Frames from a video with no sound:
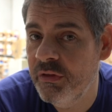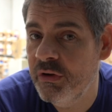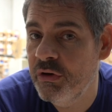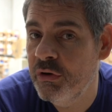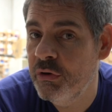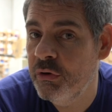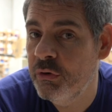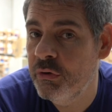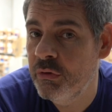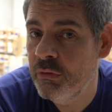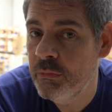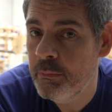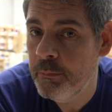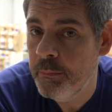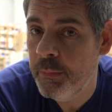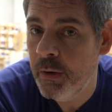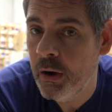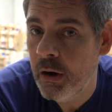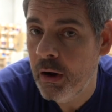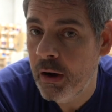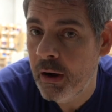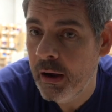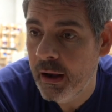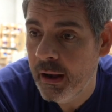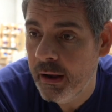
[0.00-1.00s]
that you couldn't
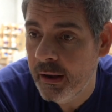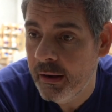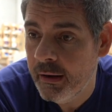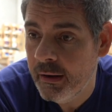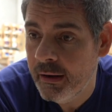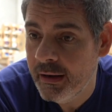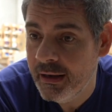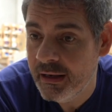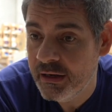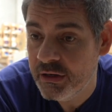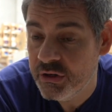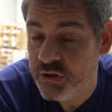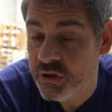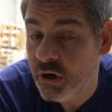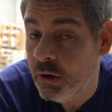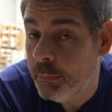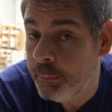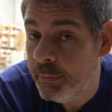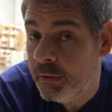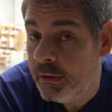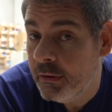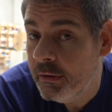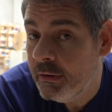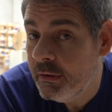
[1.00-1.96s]
buy in a shop.